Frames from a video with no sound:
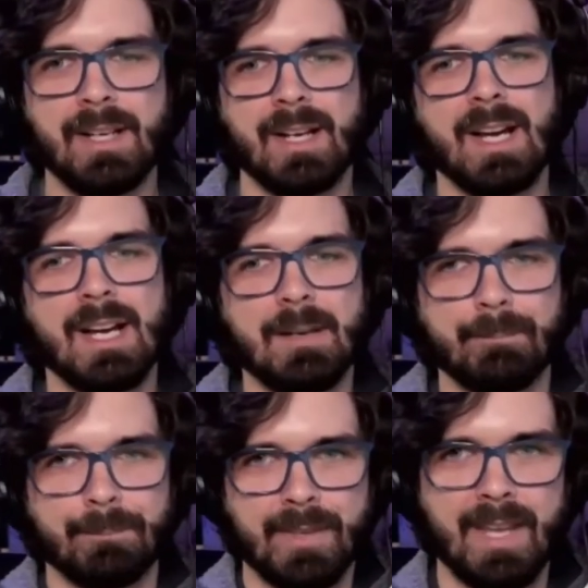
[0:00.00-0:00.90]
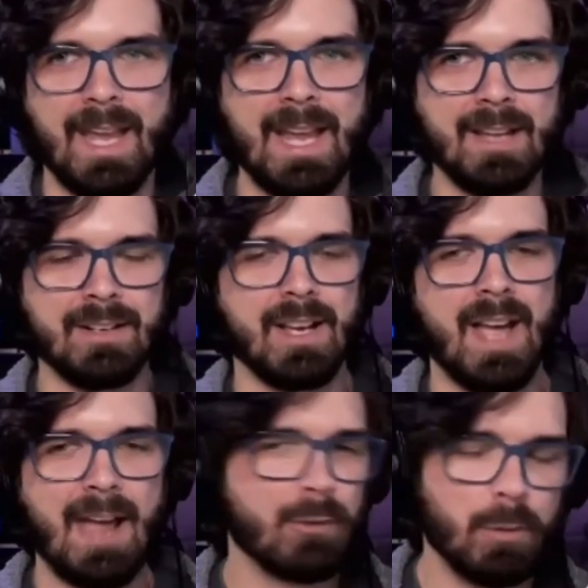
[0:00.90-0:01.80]
Mm-hmm. Um, and uh,
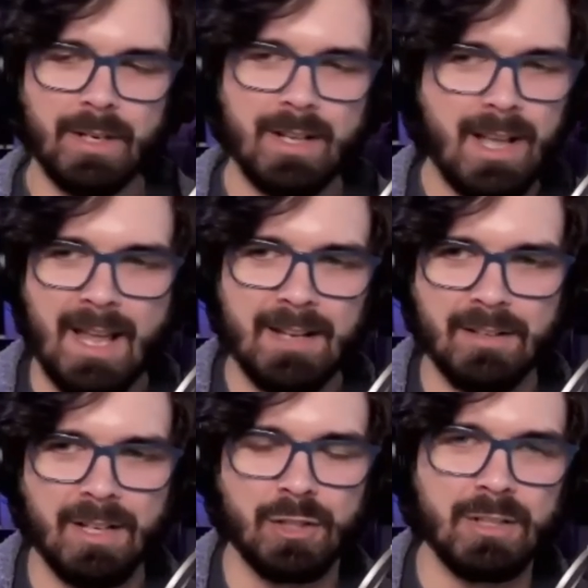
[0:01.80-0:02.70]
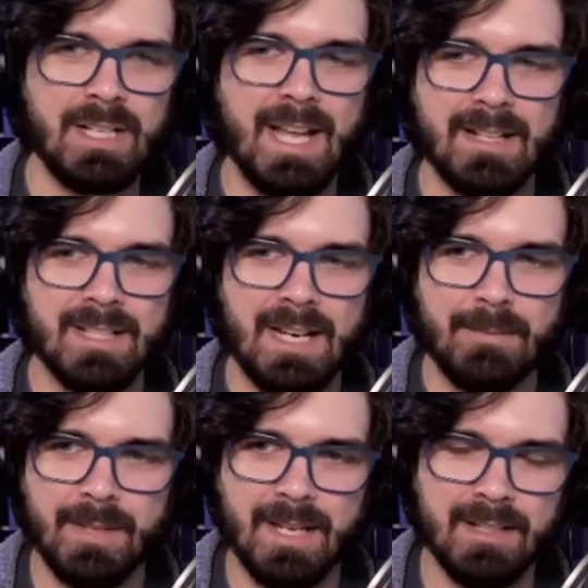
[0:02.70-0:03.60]
everyone had agreed ahead of
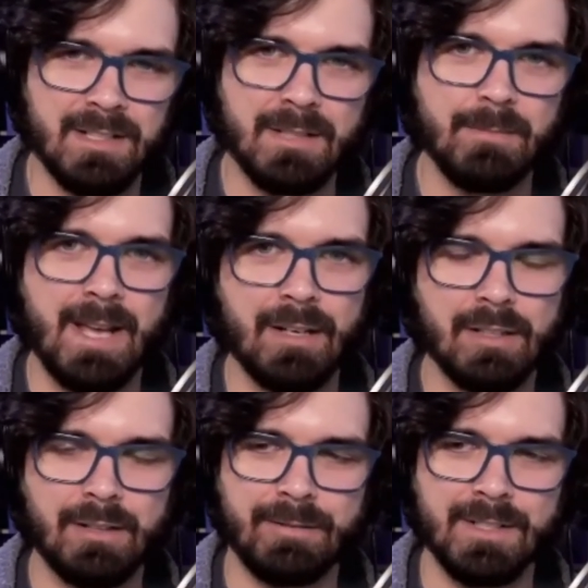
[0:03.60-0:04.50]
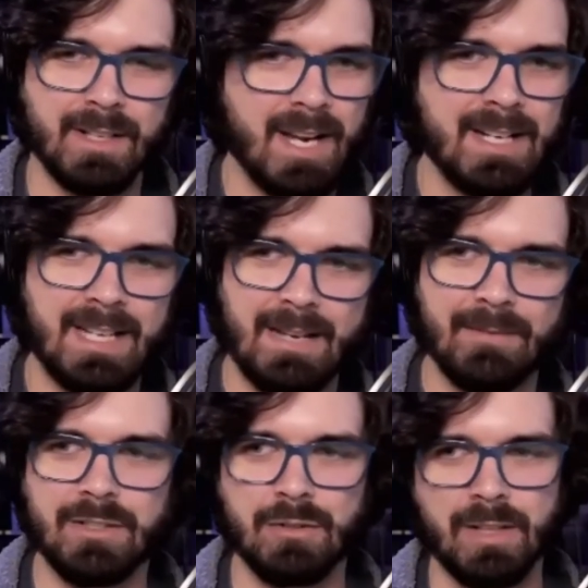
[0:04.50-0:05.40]
time that it didn't matter if it's a kind of game
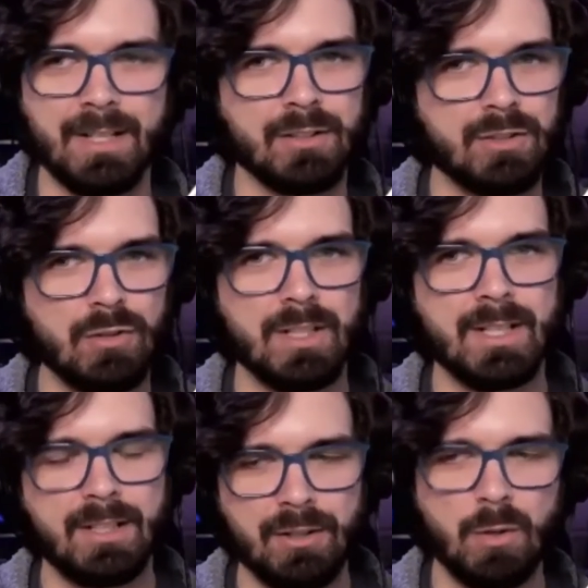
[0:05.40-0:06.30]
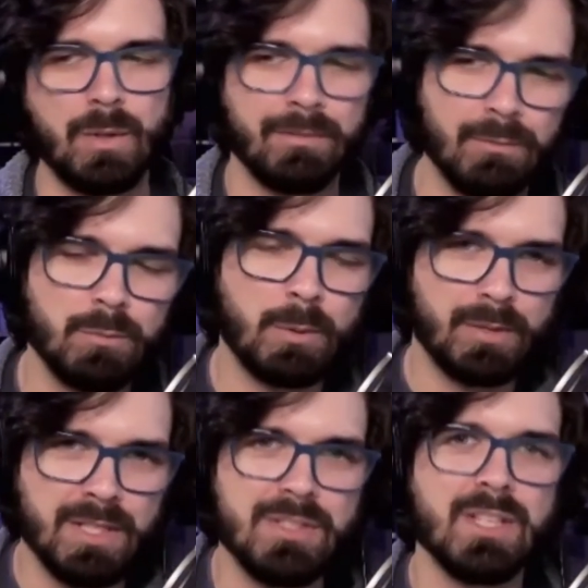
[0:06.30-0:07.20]
that you like or don't like. You know, we we
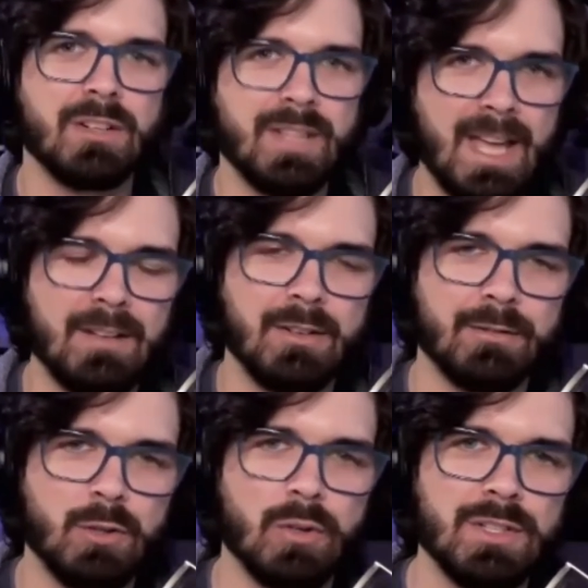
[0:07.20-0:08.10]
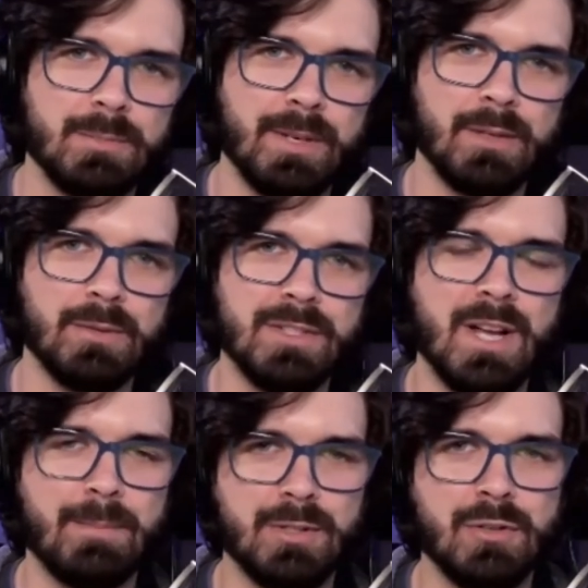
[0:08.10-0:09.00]
would consider that, of course, but it was an
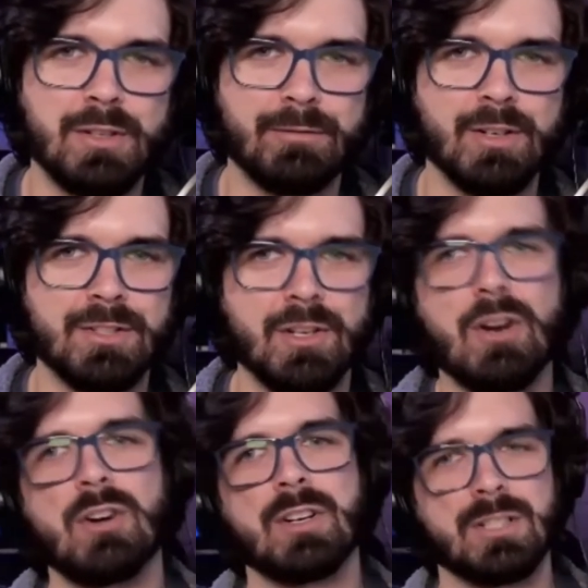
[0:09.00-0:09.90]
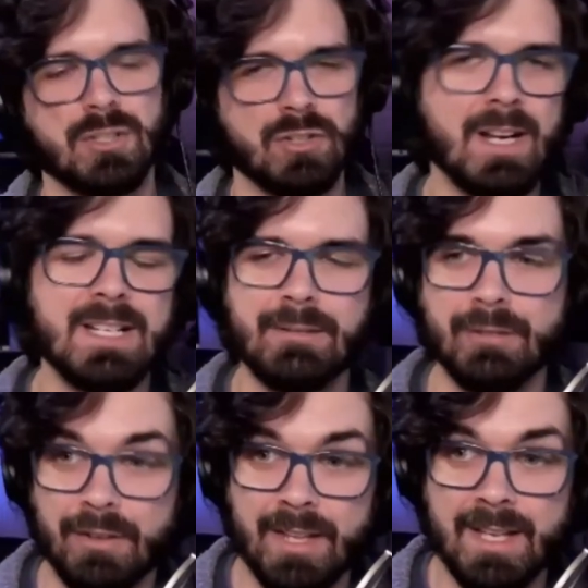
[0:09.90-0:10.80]
opportunity for us to all get to try
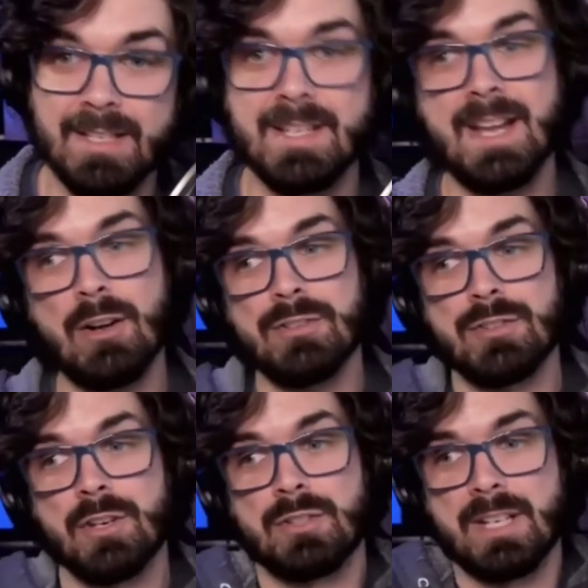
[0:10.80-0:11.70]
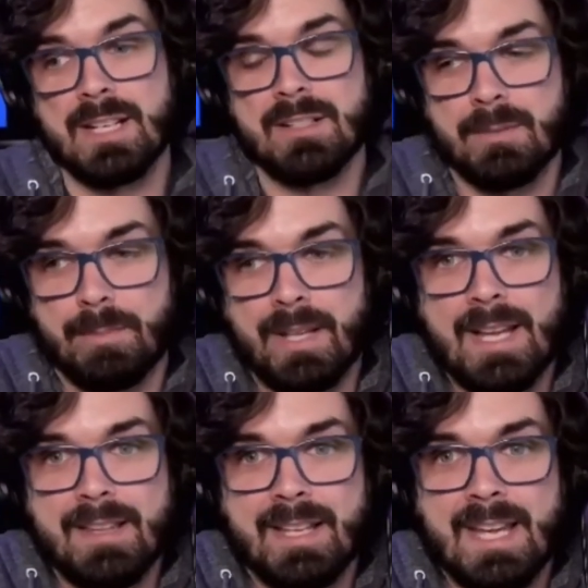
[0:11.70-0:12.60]
different things and also to get to
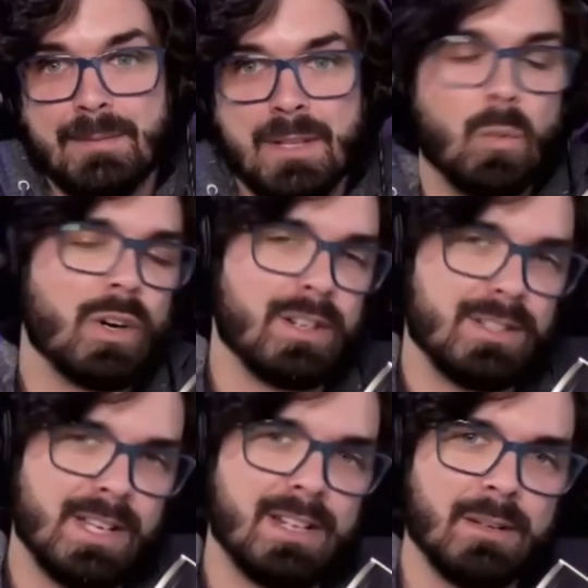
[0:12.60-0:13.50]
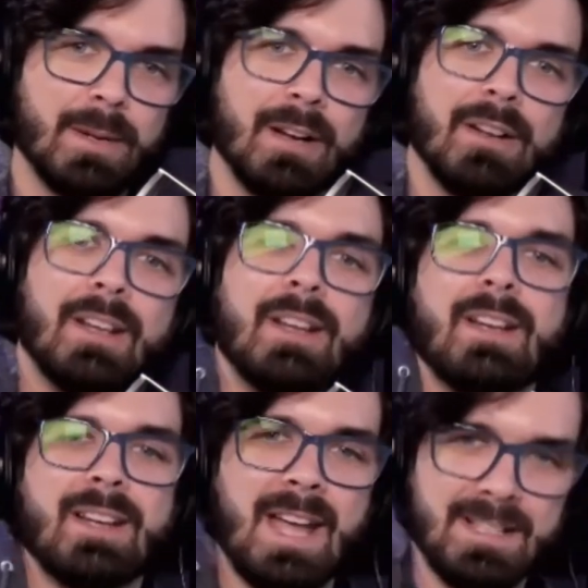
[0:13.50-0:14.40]
play the games that we're excited about
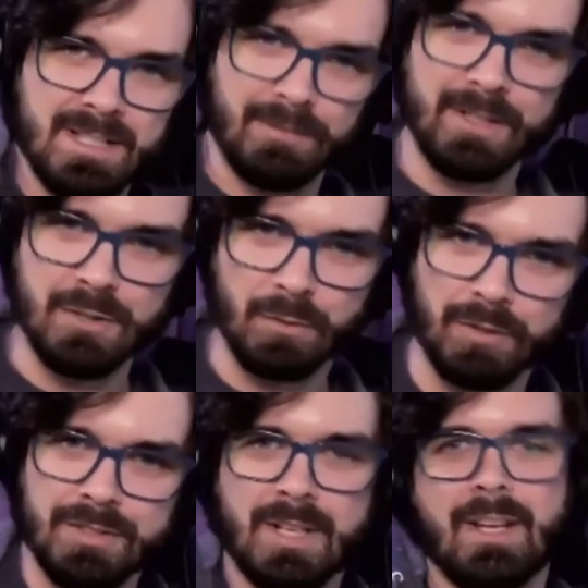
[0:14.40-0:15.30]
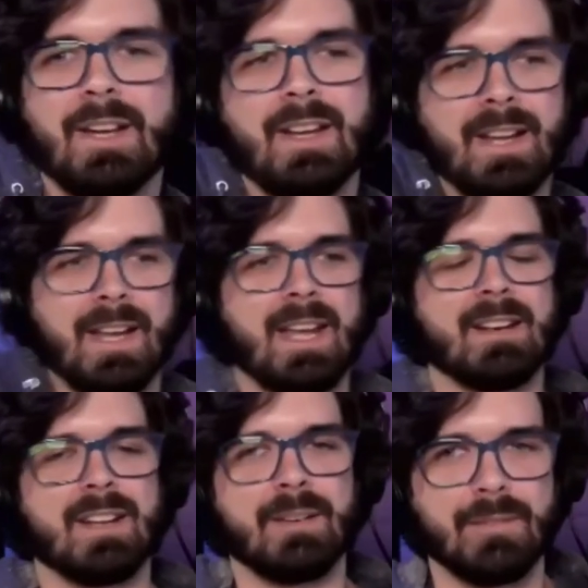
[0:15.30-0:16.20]
as individuals
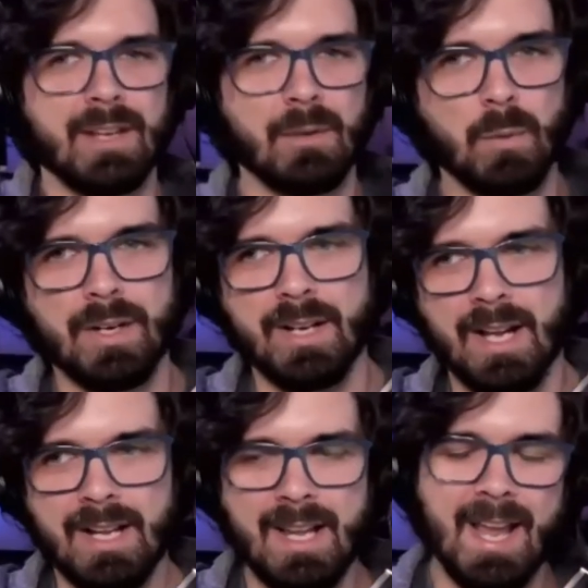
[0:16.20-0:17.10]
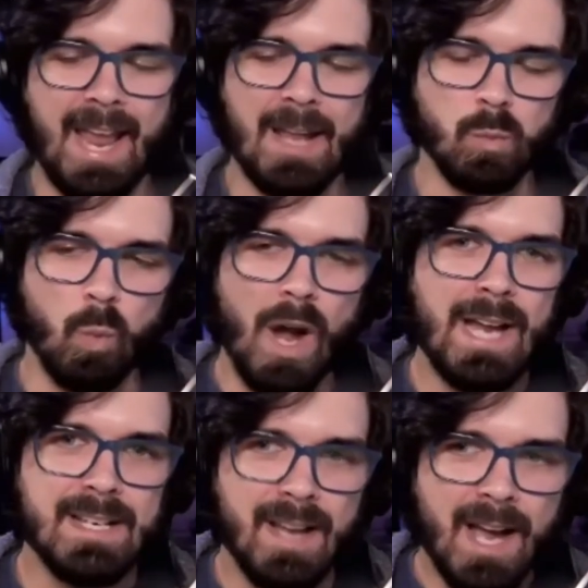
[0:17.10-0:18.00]
and um, and whatnot. And
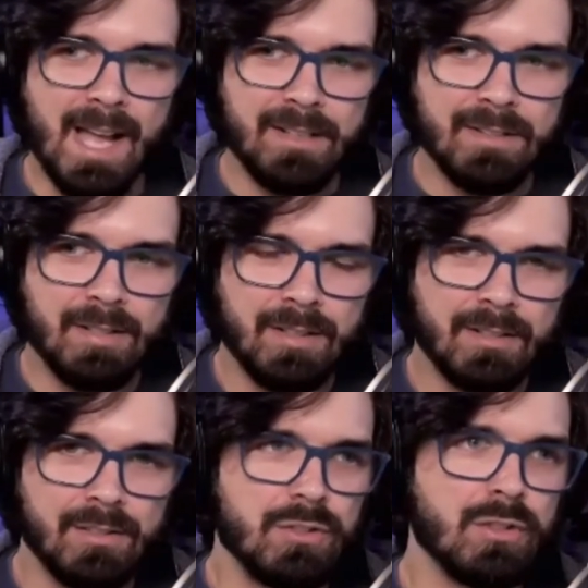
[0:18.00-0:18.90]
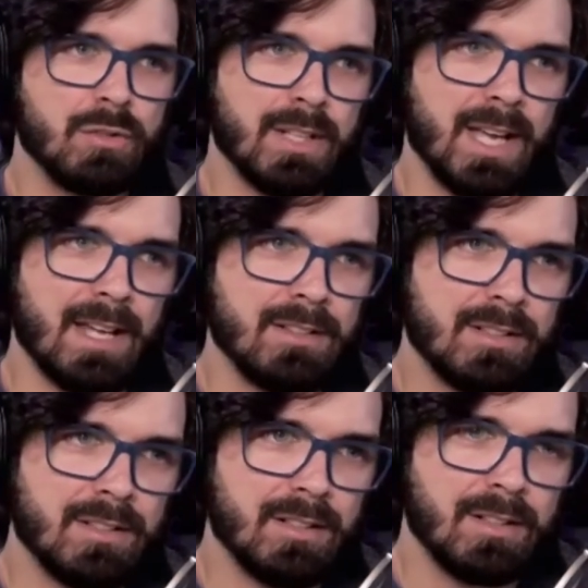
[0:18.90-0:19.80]
why not? do that
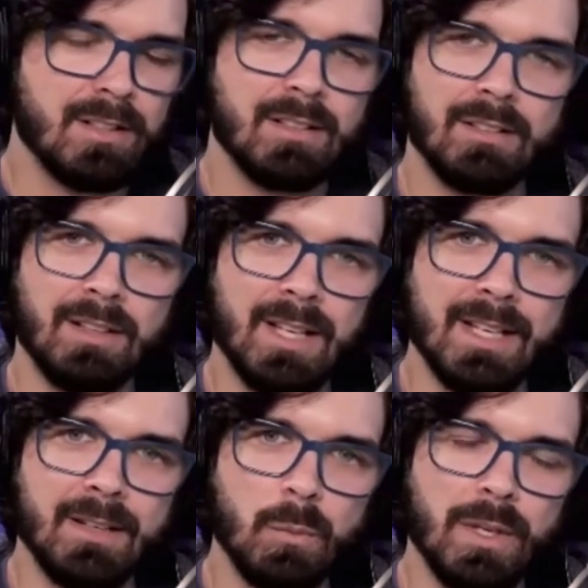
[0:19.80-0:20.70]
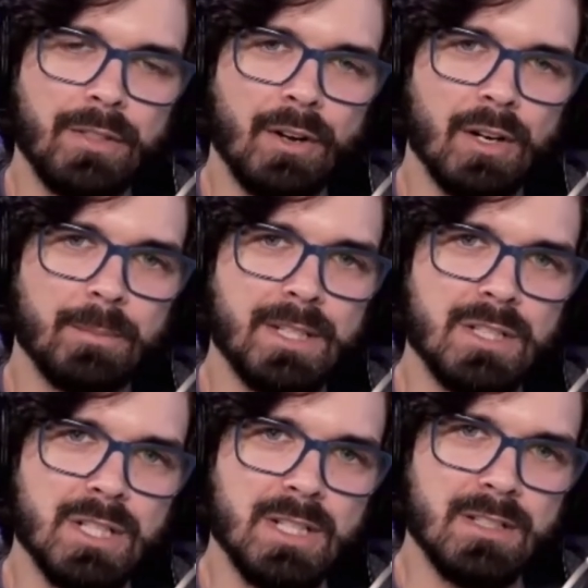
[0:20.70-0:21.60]
like with
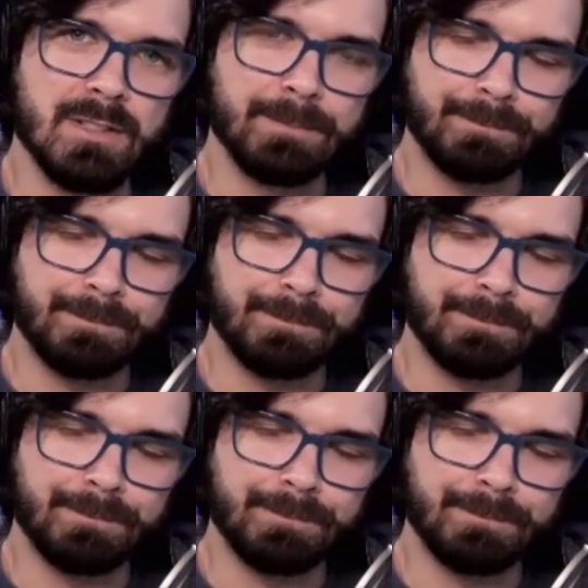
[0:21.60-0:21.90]
RPGs.